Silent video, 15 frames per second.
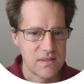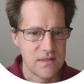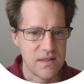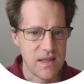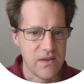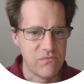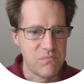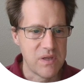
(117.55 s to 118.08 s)
and they
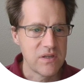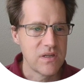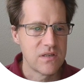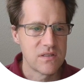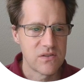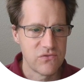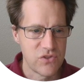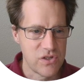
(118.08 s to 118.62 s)
have
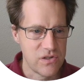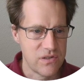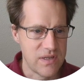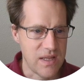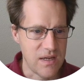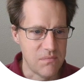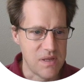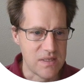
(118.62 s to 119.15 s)
millions of Jira
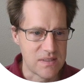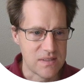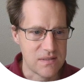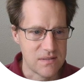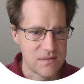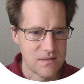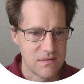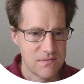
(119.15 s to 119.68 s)

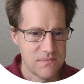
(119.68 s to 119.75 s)
databases.